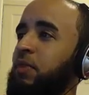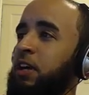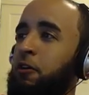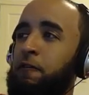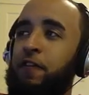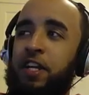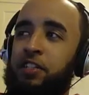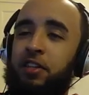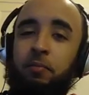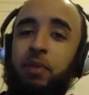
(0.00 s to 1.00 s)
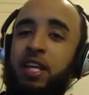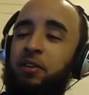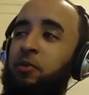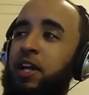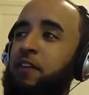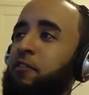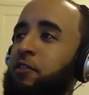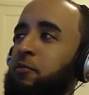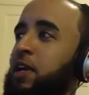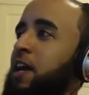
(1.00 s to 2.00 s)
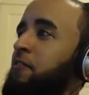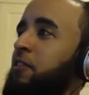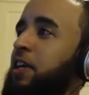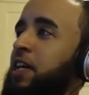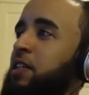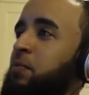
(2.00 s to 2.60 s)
or finish the beat, whatever it is.